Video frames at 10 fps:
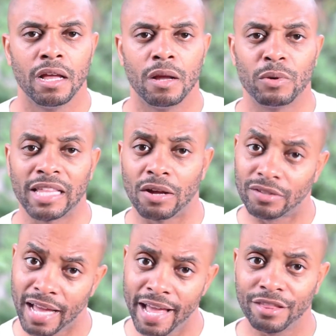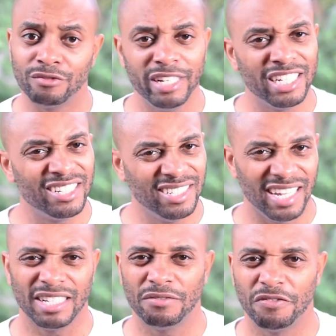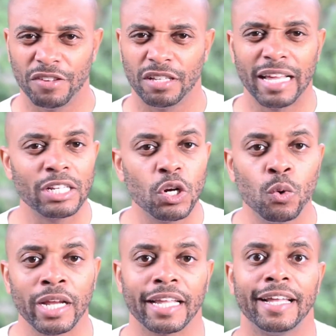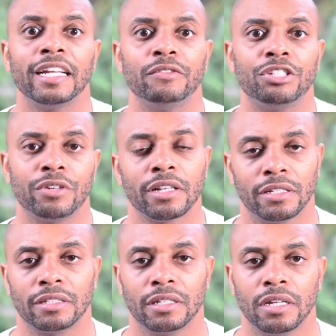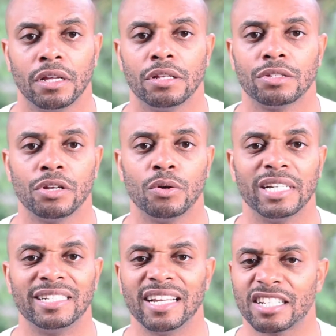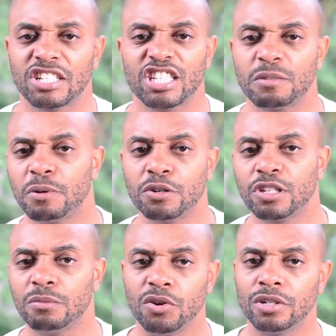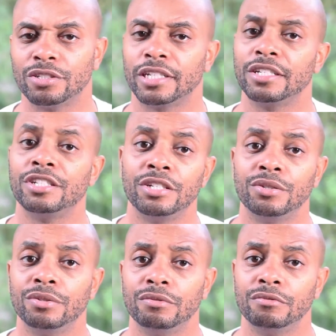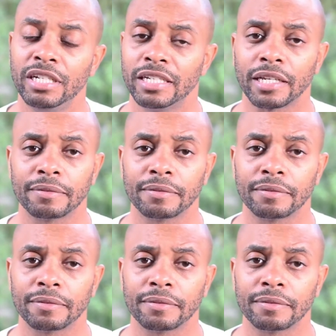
Without that, the reader doesn't feel that quick hit of adrenaline, so it doesn't spur them on to continue reading.